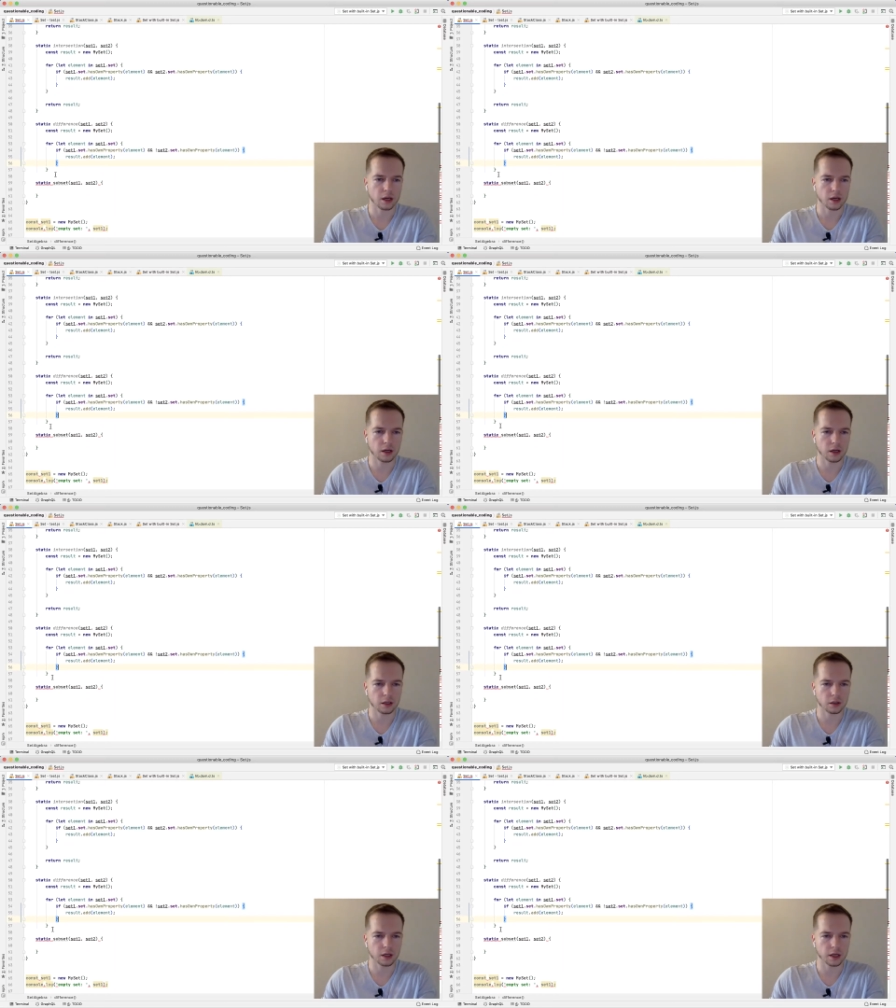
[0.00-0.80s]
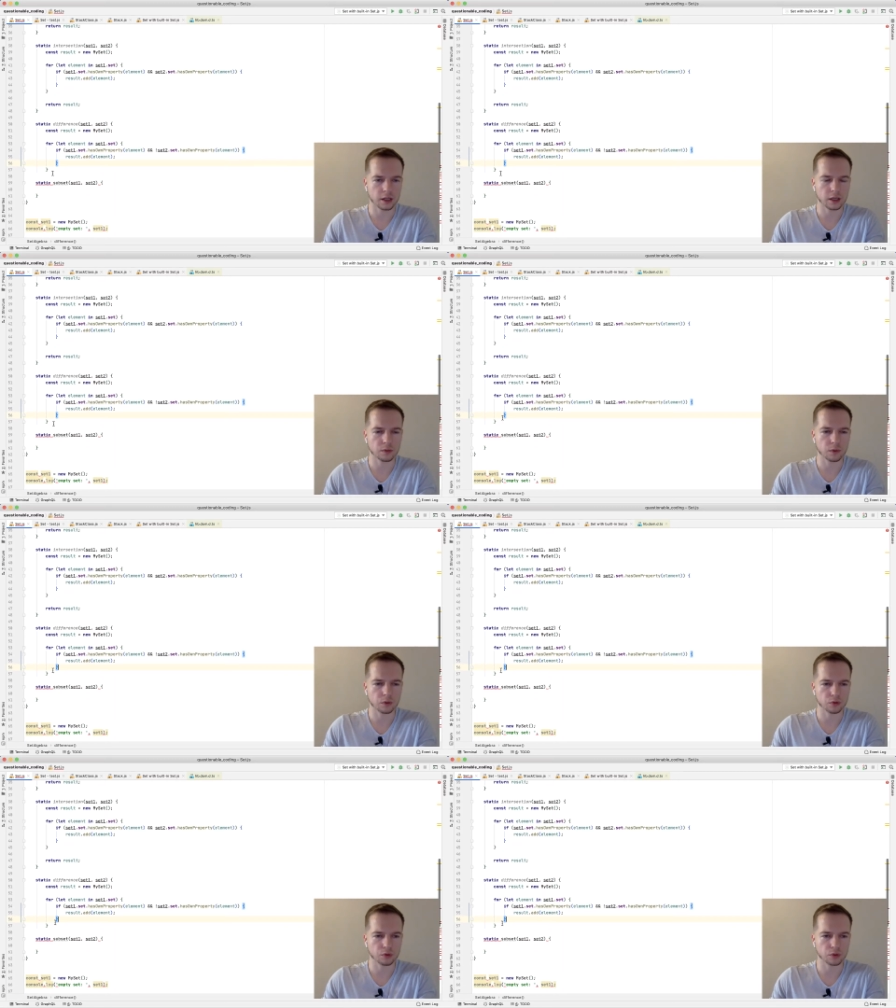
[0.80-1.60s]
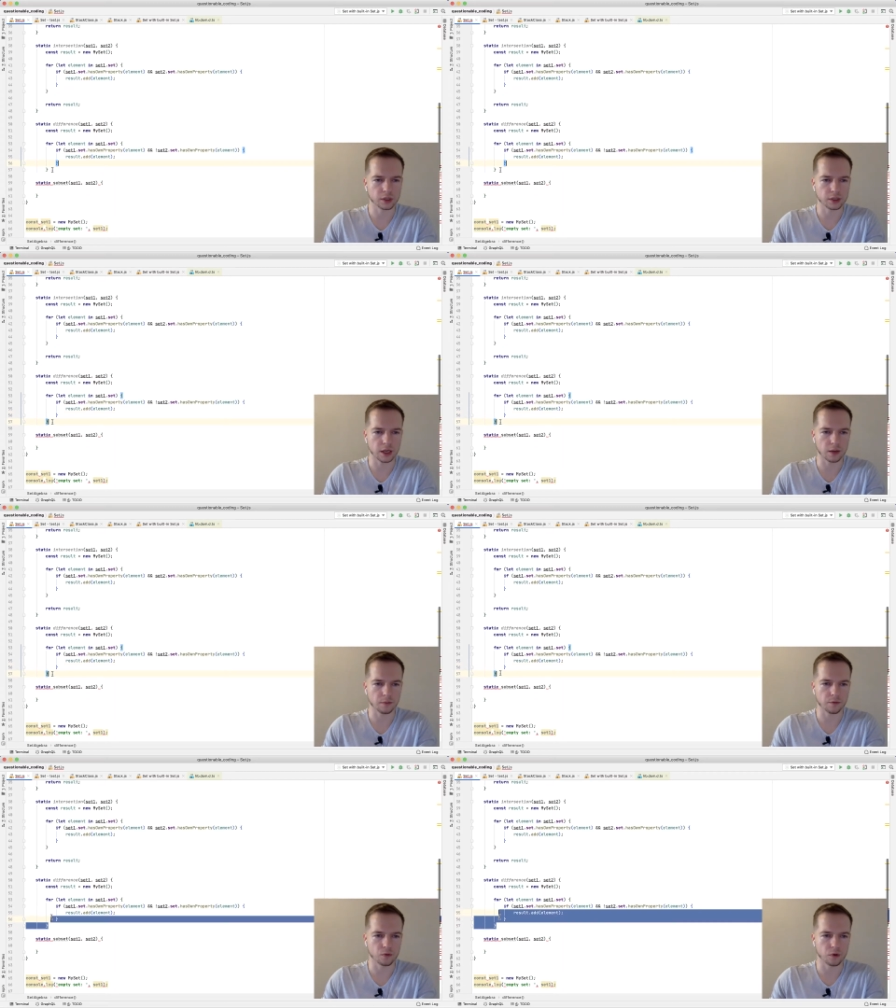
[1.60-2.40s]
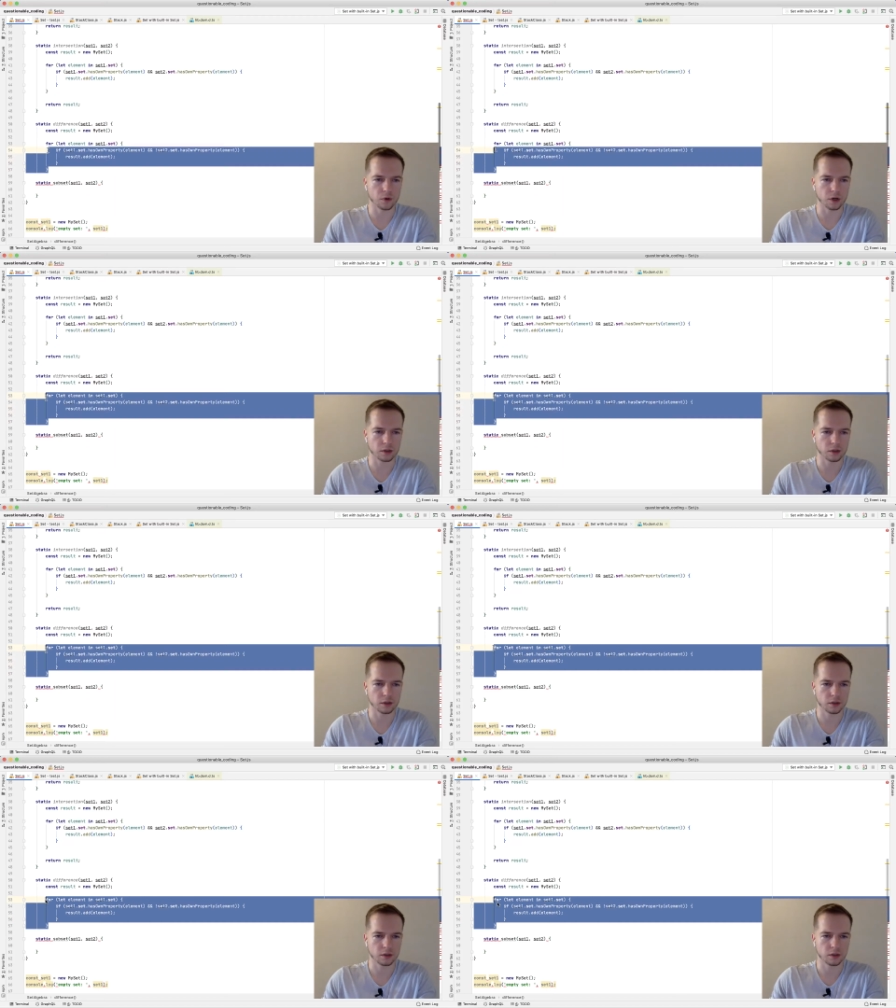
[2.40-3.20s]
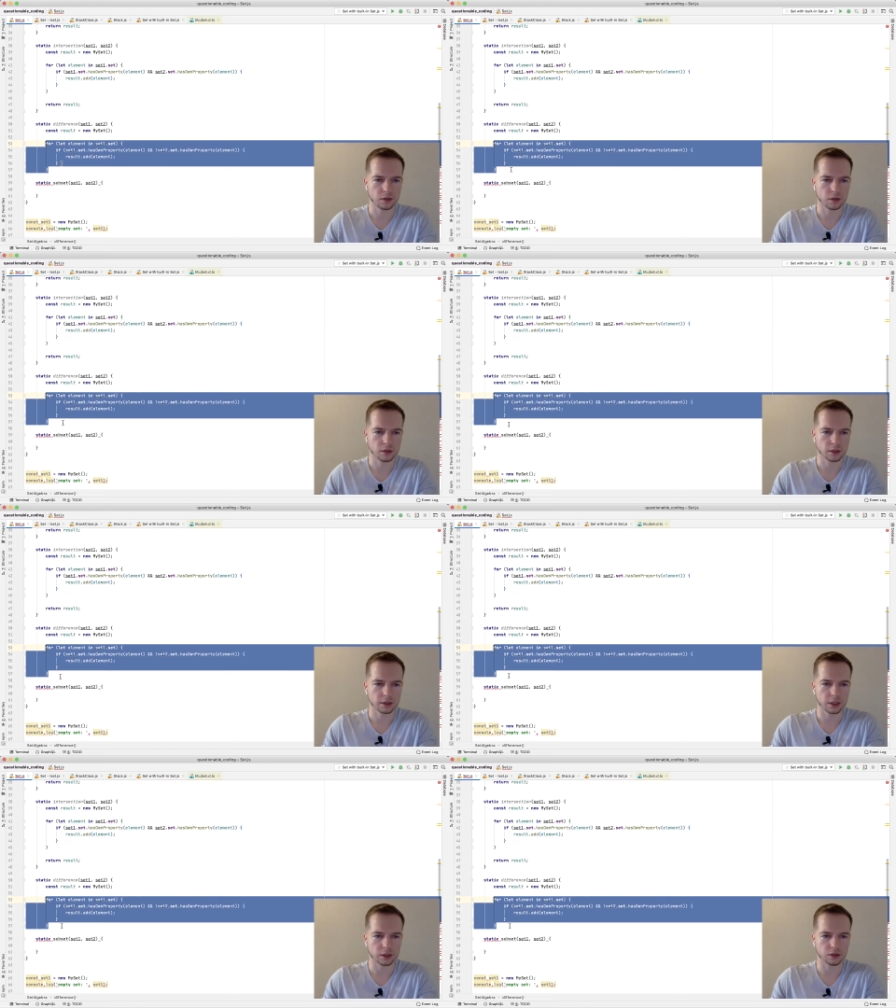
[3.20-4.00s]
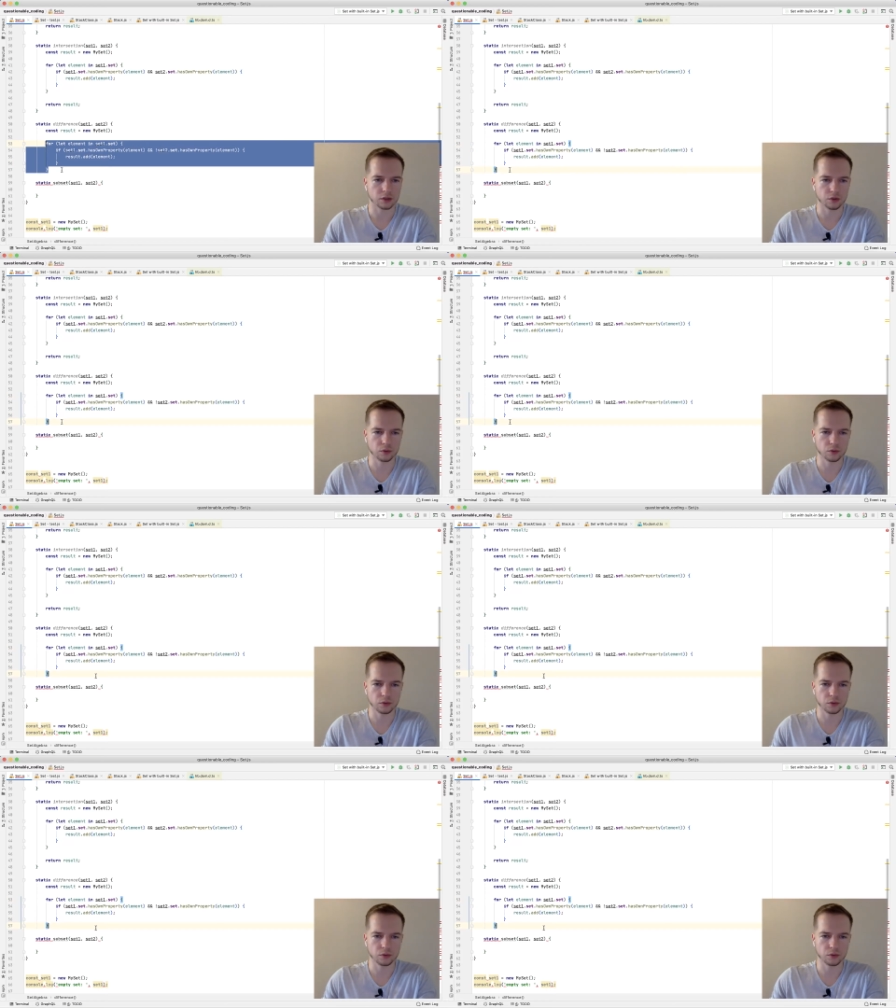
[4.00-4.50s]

And I think we'll do the same for set 2,